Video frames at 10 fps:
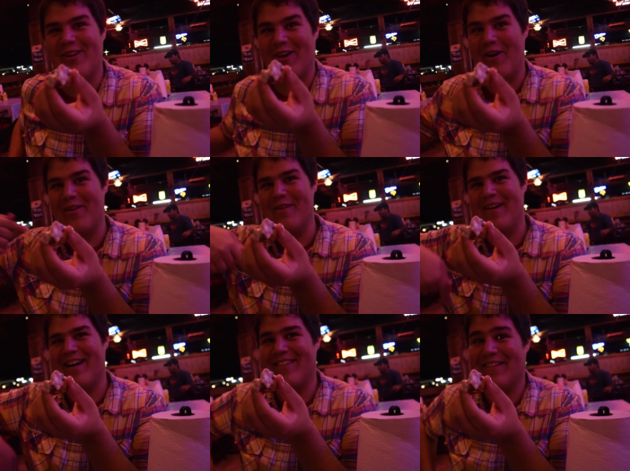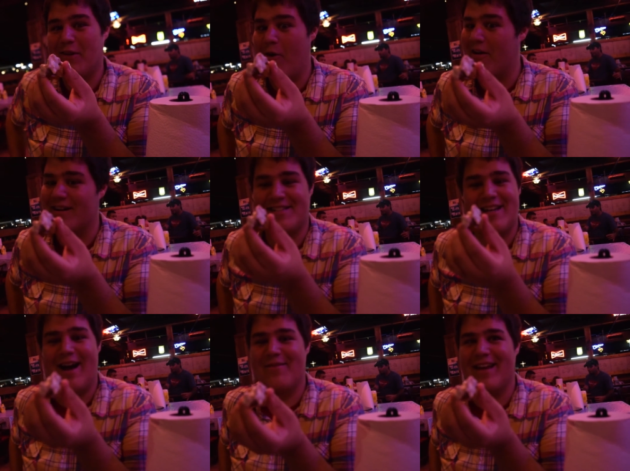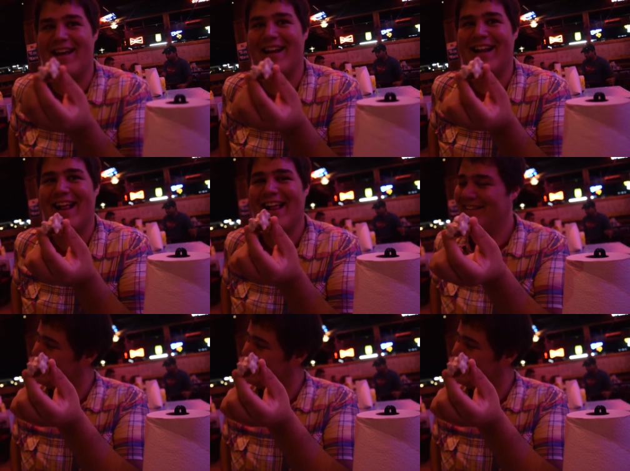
logo in the bottom left corner. Brazzers